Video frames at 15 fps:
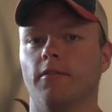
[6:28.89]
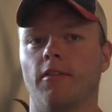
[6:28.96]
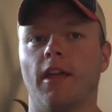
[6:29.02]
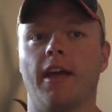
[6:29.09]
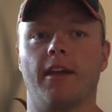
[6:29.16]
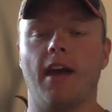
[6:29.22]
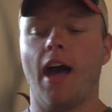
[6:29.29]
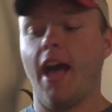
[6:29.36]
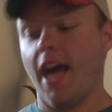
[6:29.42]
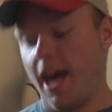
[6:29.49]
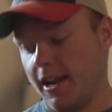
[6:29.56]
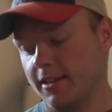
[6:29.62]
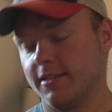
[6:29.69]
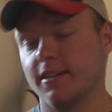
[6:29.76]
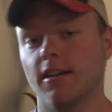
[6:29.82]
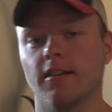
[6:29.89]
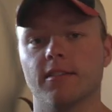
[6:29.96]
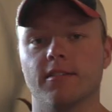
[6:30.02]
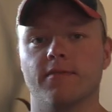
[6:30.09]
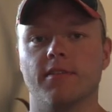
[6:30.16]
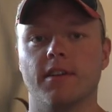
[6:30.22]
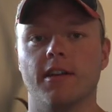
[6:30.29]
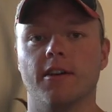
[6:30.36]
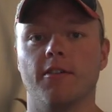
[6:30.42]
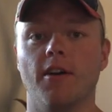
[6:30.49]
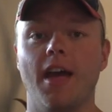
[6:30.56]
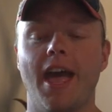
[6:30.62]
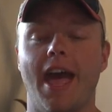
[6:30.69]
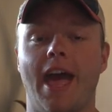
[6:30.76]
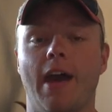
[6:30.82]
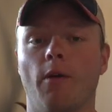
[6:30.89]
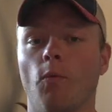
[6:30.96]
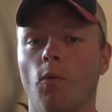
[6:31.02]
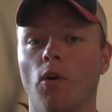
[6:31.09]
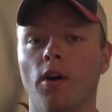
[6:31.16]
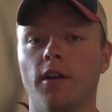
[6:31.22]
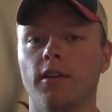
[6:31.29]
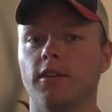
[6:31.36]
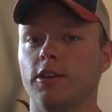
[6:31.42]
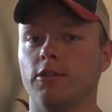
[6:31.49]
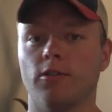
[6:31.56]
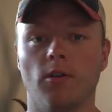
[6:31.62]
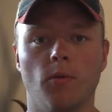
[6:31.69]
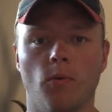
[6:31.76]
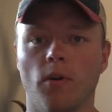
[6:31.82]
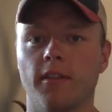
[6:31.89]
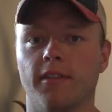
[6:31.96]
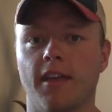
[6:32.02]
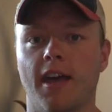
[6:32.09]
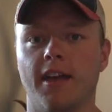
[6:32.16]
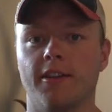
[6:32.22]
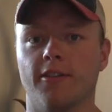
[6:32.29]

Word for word: like I had it set on this video, at one, you don't want that.